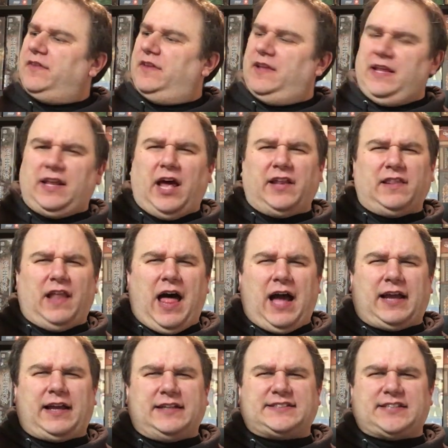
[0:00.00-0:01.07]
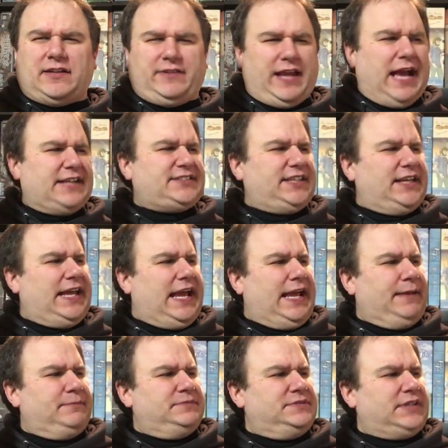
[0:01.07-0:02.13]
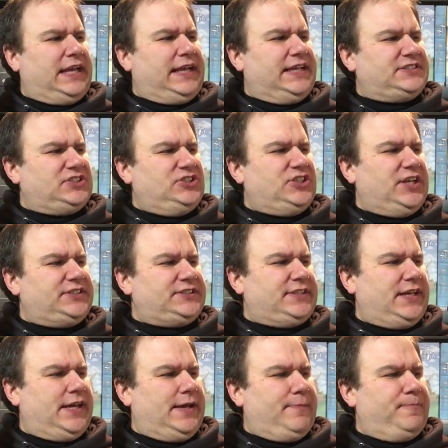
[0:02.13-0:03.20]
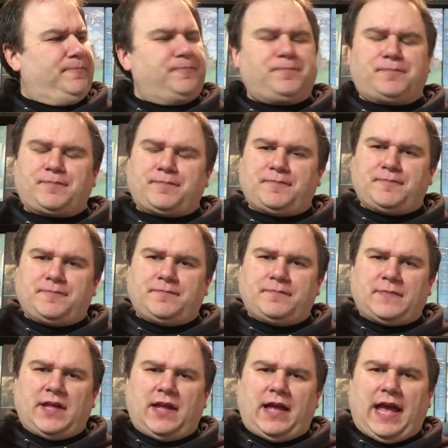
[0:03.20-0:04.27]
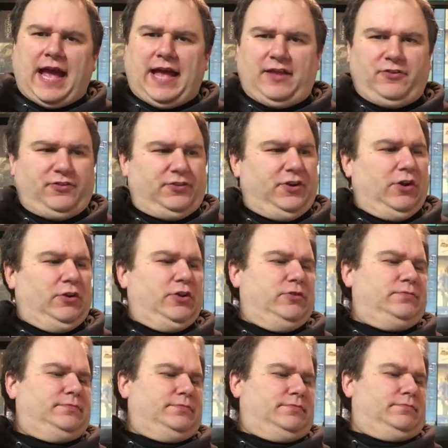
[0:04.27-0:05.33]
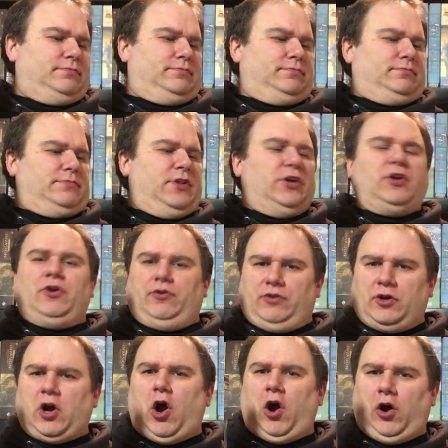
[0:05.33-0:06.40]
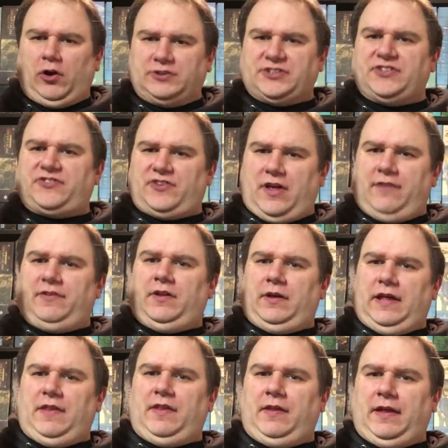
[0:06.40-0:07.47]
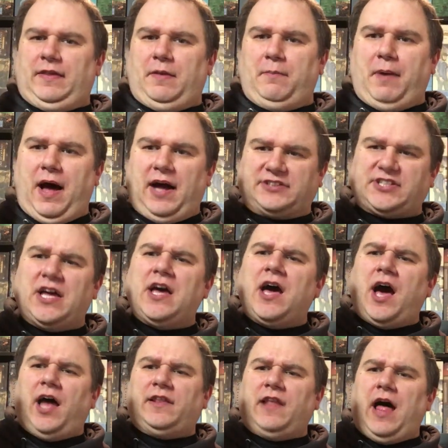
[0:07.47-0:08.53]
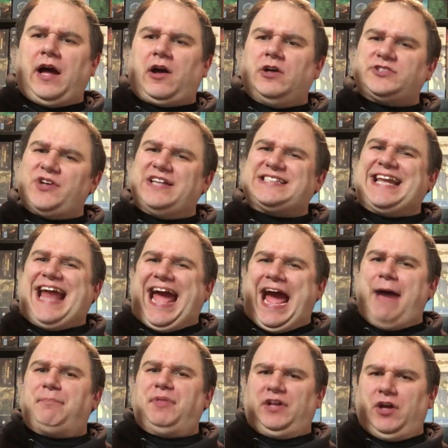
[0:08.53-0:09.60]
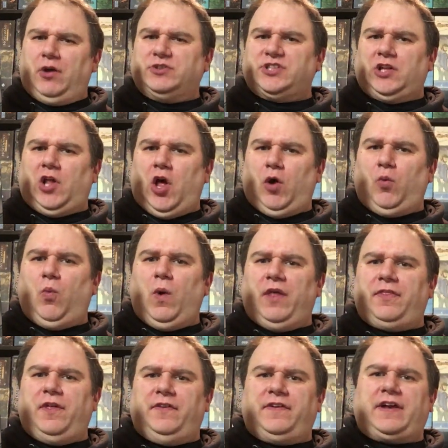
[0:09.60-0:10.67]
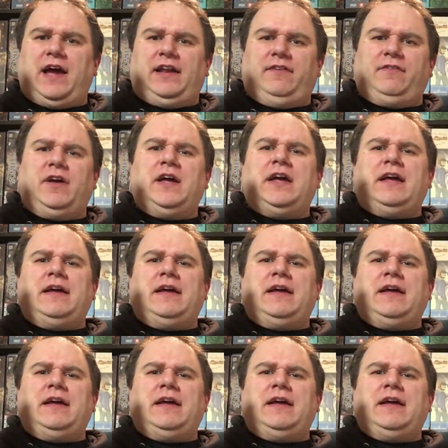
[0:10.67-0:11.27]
Then unlock it. So the exit games, I guess, just has the cards and stuff in the box. Unlock also has an app that goes along with it to kind of